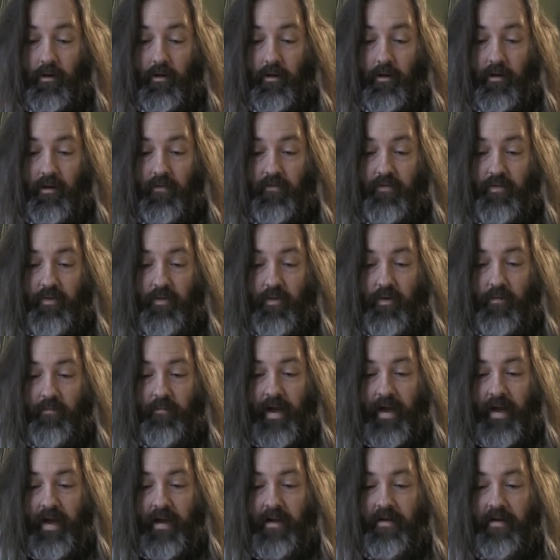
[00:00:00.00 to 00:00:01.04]
If you are
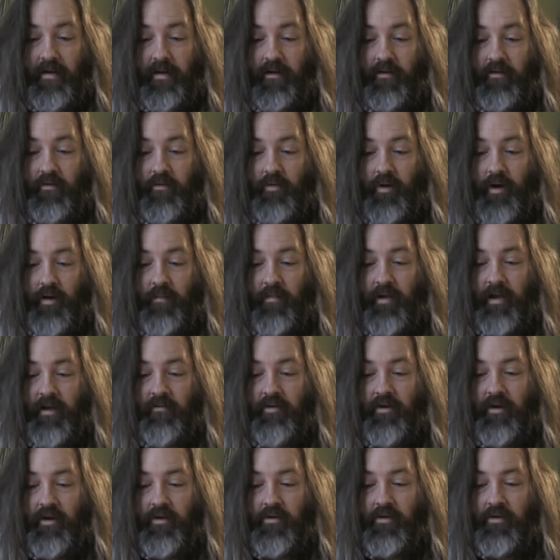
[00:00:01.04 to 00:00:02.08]
bad, I'll drop
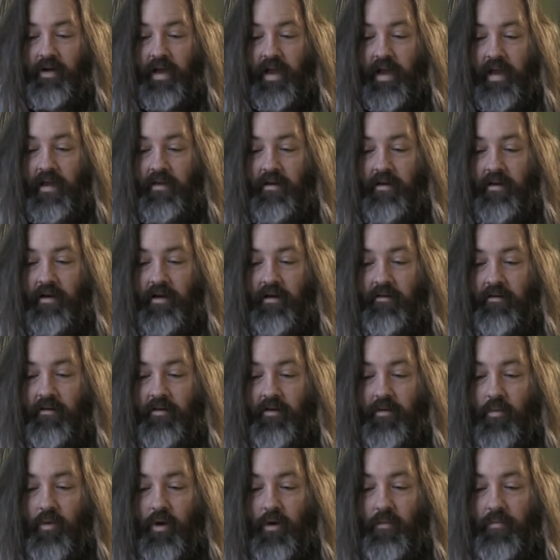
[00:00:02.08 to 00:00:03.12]
heaven on your head,
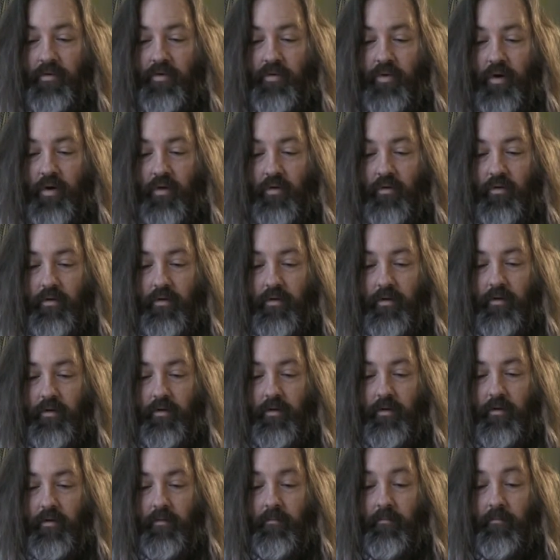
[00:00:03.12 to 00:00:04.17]
utterly wipe you out.
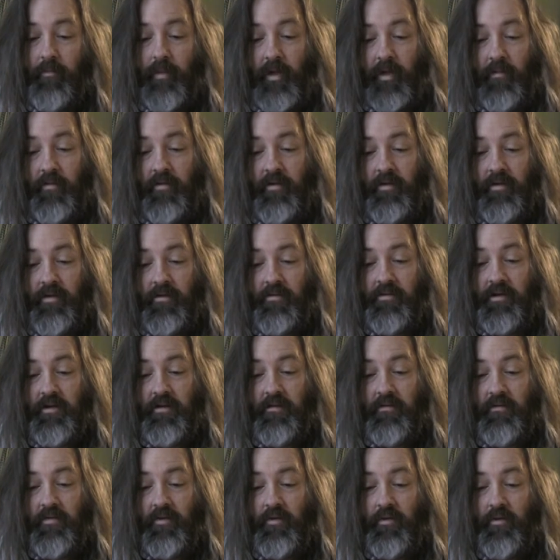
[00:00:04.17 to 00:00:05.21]
Maybe send
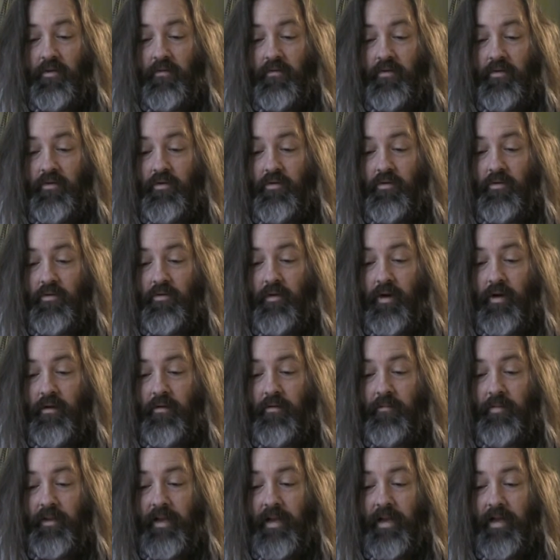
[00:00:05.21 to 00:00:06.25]
a few of you around
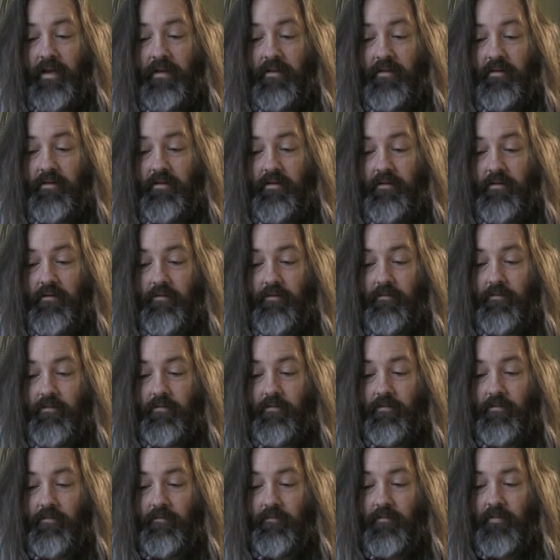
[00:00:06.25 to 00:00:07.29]
the planet
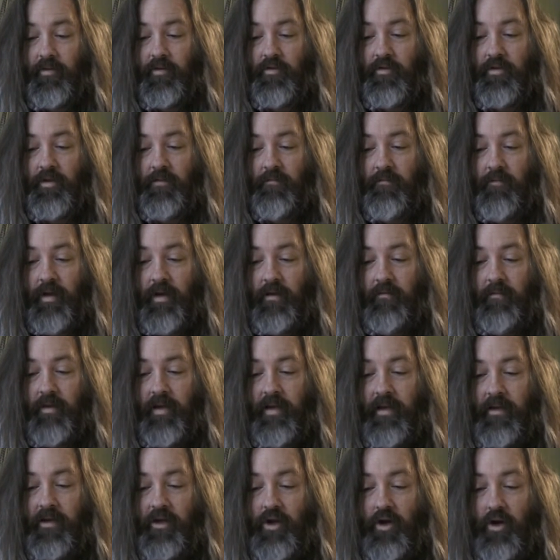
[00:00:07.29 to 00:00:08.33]
to some
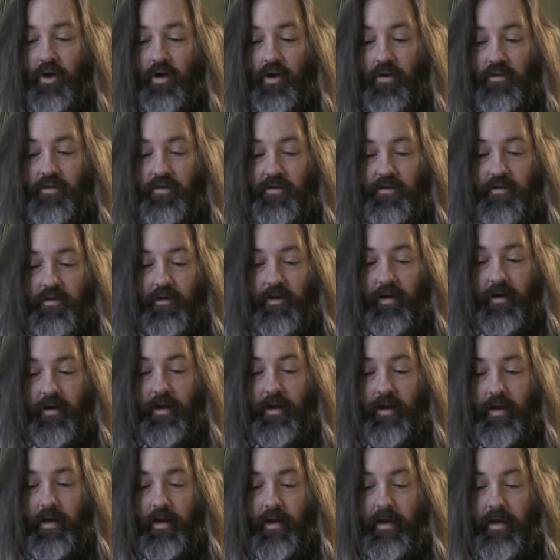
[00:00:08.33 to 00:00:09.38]
man-made gods.
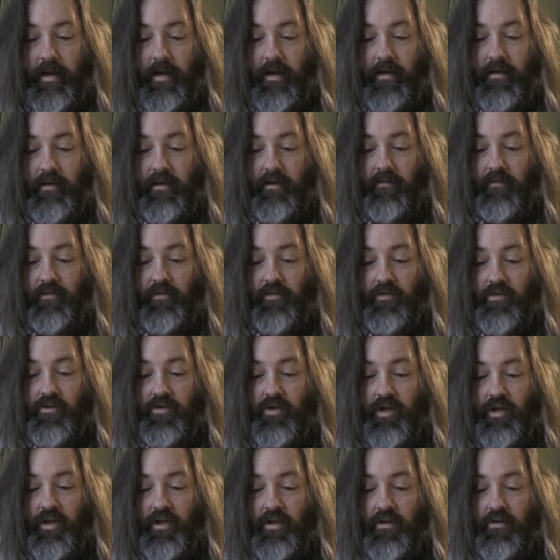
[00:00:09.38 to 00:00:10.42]
And if you
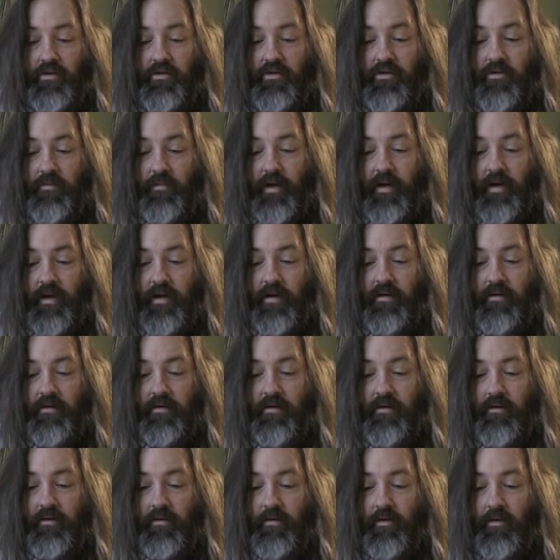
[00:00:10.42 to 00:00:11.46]
change your mind
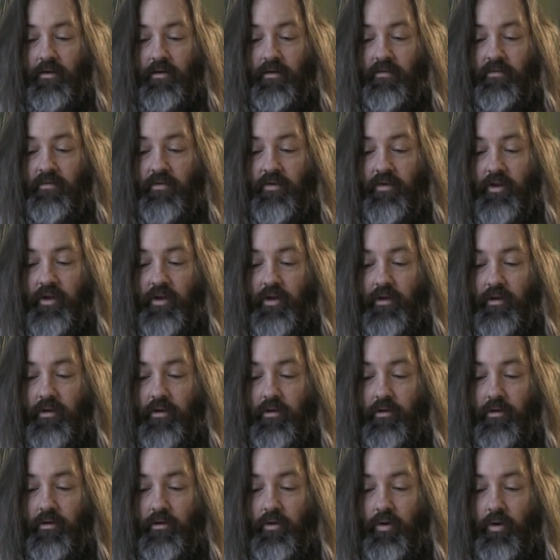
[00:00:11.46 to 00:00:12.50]
and look for the
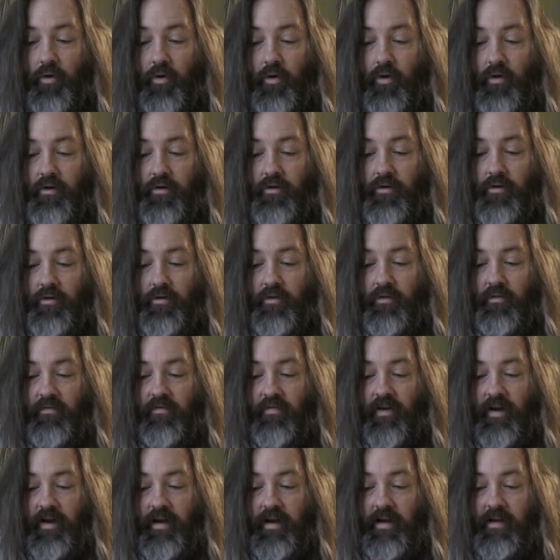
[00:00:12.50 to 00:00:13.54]
Lord, you'll
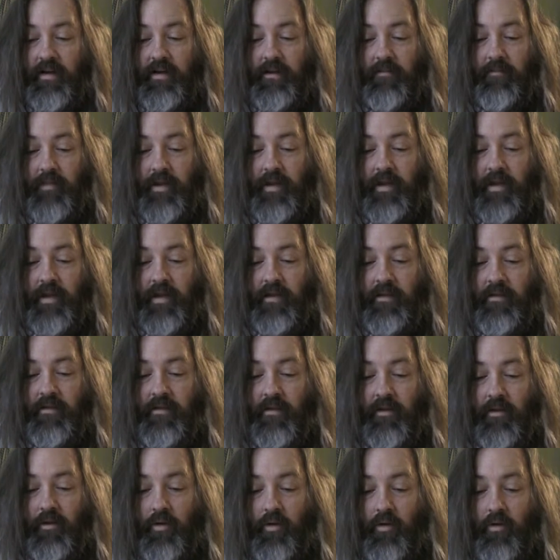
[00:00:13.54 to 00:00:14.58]
find him in
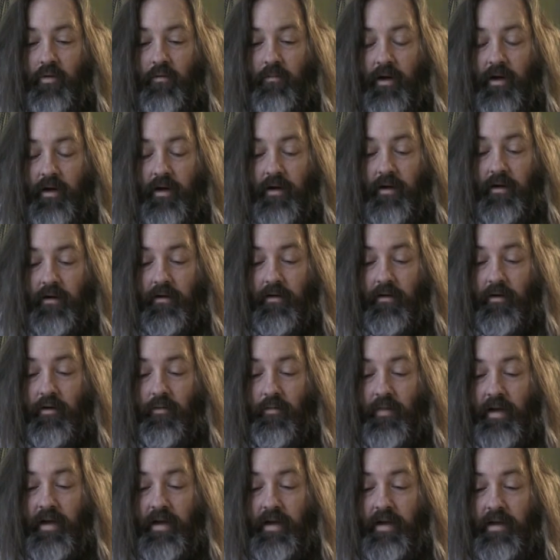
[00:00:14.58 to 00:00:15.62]
the local bar.
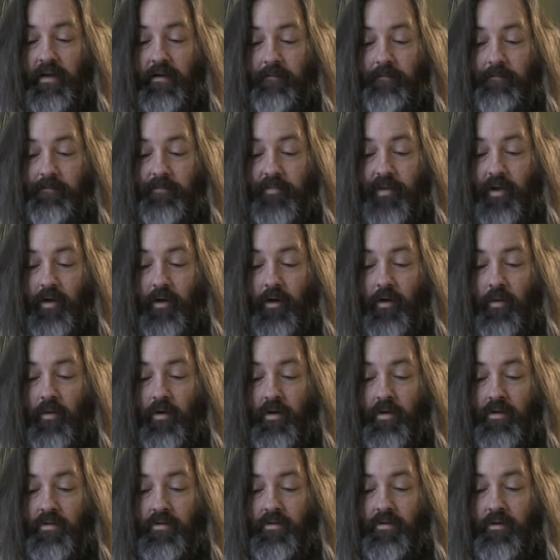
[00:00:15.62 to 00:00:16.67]
Obey him.
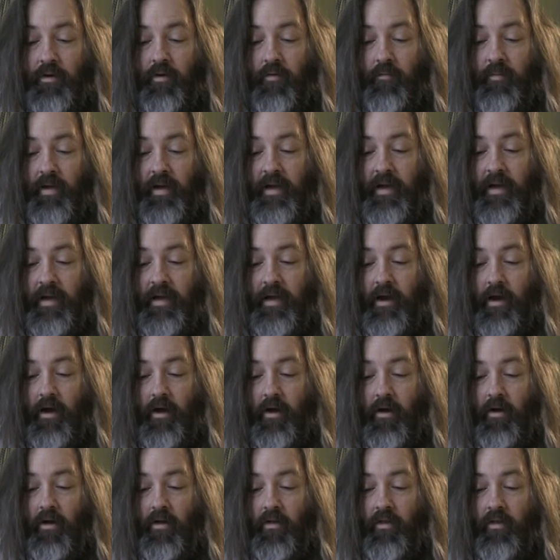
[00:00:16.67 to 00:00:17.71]
Always obey
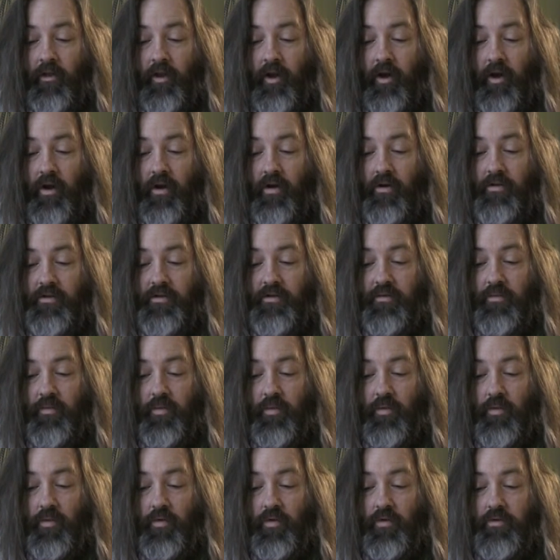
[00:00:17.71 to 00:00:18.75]
all the laws and
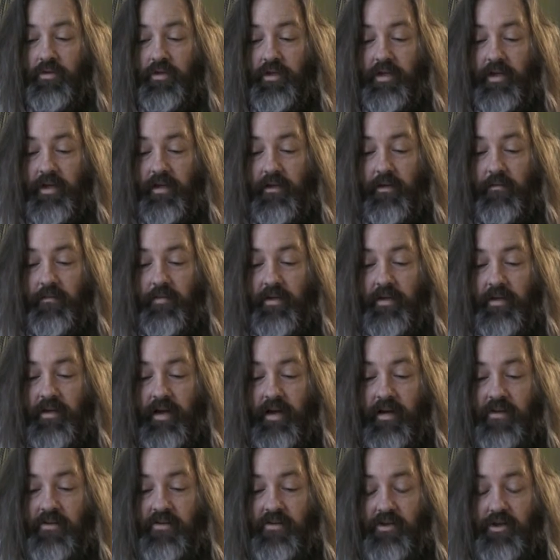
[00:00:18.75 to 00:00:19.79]
rules and he'll be
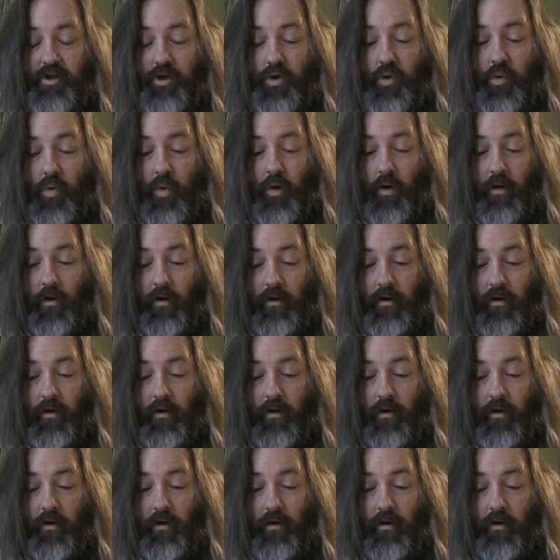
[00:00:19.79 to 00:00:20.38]
nice to you.